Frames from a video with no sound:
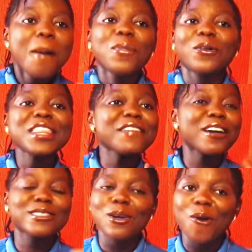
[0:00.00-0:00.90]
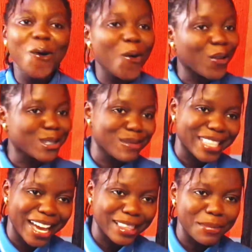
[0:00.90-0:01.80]
But whenever someone calls me
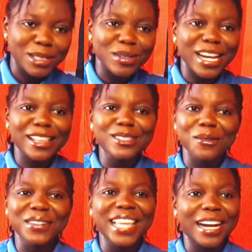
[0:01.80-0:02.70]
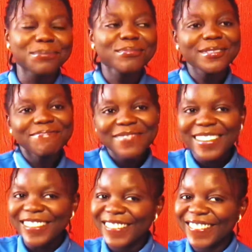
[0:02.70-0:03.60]
that name, especially someone that
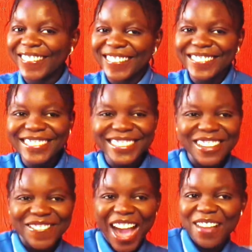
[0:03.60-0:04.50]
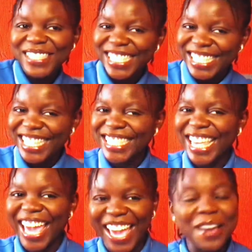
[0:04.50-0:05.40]
the vibes is the
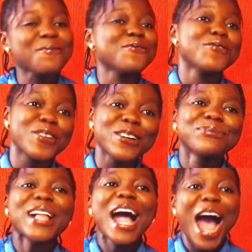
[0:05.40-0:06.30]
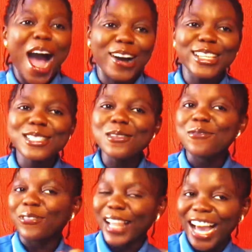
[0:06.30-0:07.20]
same, I always feel
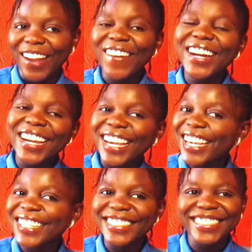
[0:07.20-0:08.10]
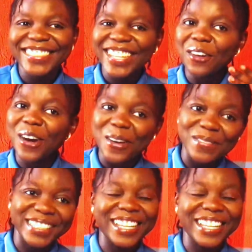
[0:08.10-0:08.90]
fly, okay? You get what I mean?